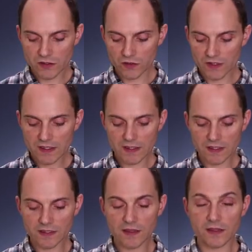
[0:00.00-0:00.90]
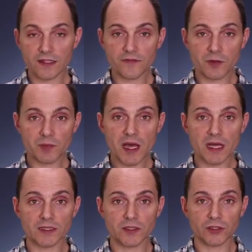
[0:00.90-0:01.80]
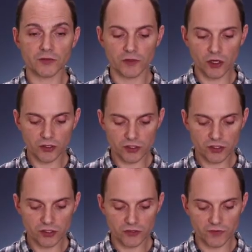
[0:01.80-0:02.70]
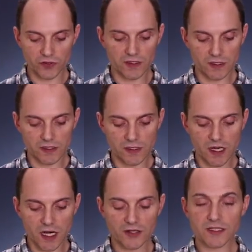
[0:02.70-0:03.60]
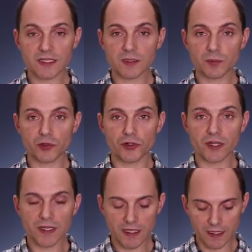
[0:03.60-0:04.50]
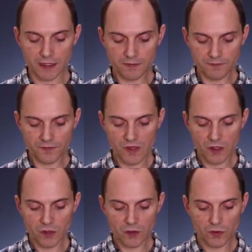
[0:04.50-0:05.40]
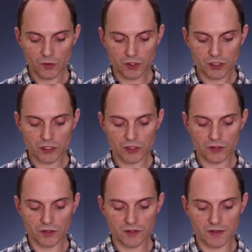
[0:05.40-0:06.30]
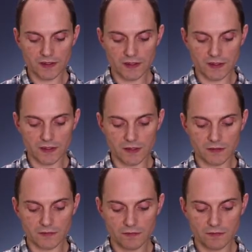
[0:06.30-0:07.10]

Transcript: So these are the different parts you've got. So you've got the Iris Explorer here, which you can see